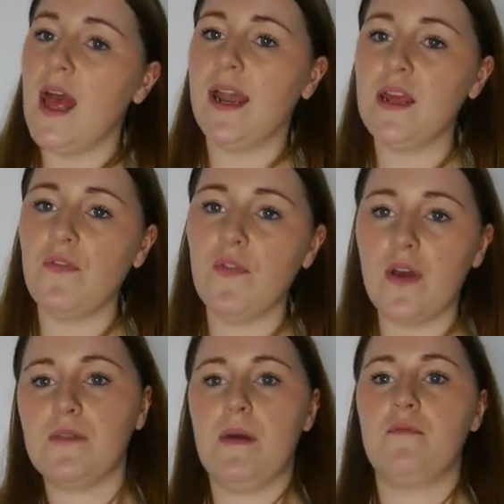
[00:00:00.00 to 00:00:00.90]
And even
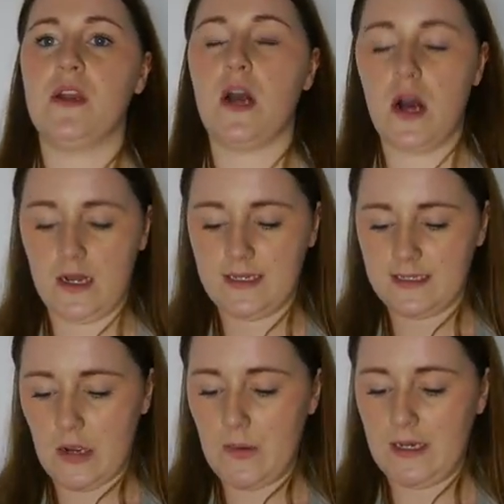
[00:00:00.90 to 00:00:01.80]
though the memory card
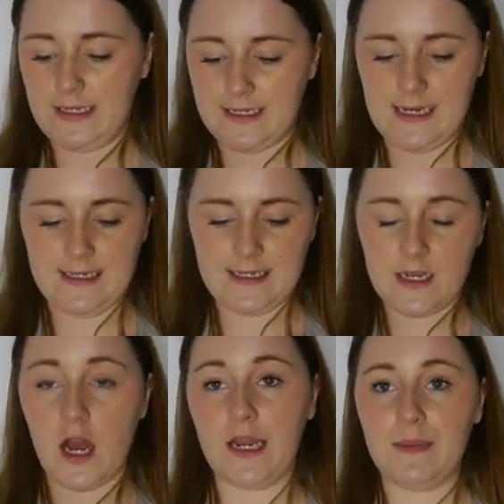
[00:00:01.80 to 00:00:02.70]
is only seen as a
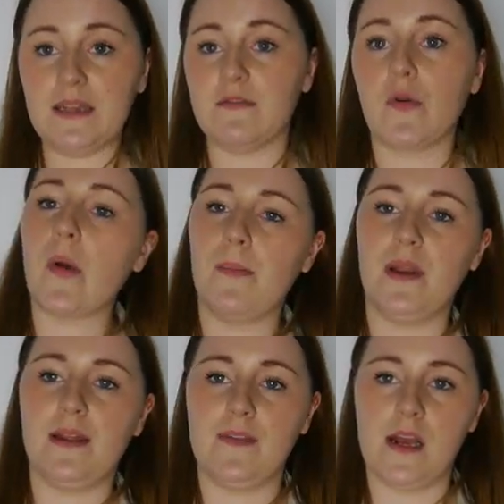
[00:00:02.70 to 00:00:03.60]
tiny piece of
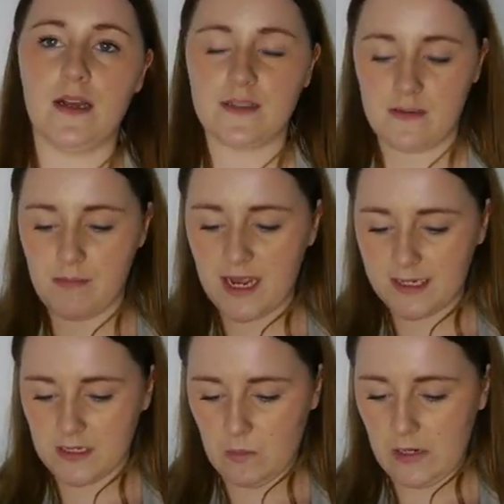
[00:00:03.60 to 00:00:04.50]
equipment in the eyes of the media